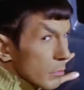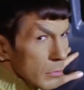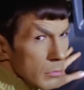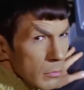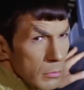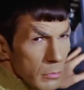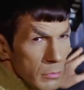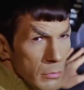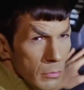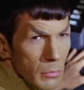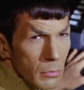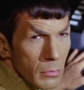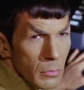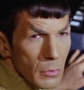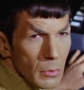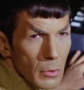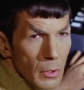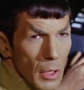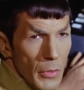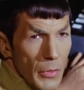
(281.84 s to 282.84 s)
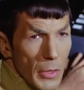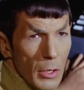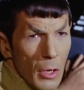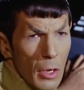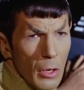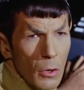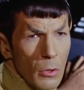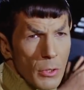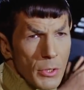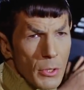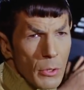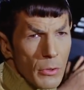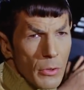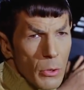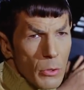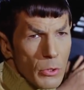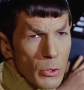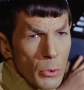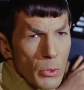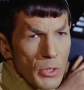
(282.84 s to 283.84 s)
Spock was now the cold
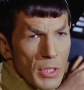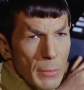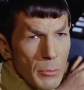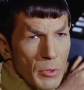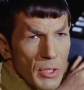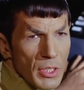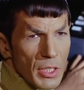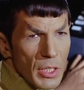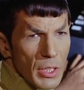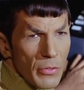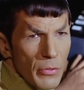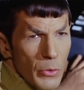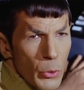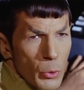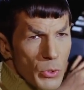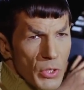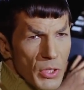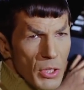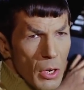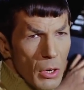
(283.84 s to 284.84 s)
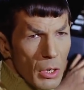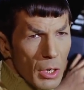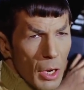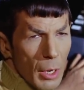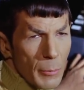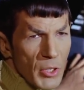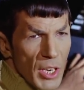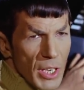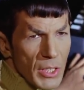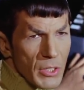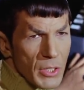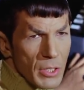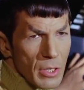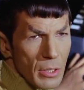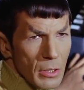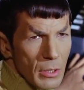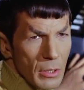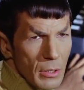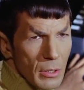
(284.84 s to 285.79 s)
Vulcan that we could come to know and love,